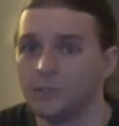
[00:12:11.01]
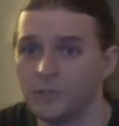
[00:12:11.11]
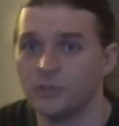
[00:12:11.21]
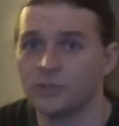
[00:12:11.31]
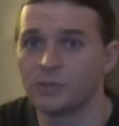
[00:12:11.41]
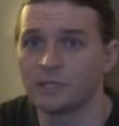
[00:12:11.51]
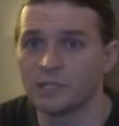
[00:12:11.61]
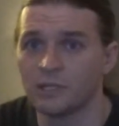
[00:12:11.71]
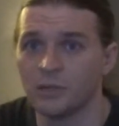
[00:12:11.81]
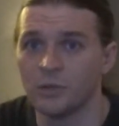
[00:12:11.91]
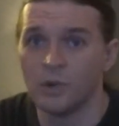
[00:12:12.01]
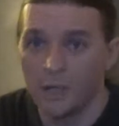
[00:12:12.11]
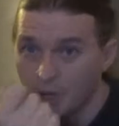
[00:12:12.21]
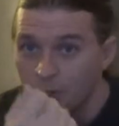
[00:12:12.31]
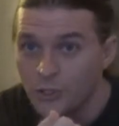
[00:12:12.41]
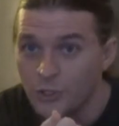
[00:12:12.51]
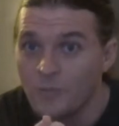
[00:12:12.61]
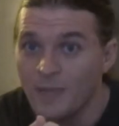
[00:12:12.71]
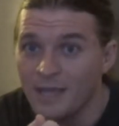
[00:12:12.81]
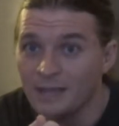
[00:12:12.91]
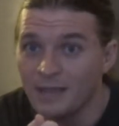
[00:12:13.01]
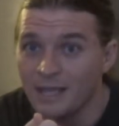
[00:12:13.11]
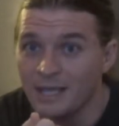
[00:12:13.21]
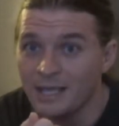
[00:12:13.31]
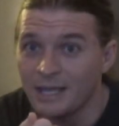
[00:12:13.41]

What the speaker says: Dude swings at you, you make it like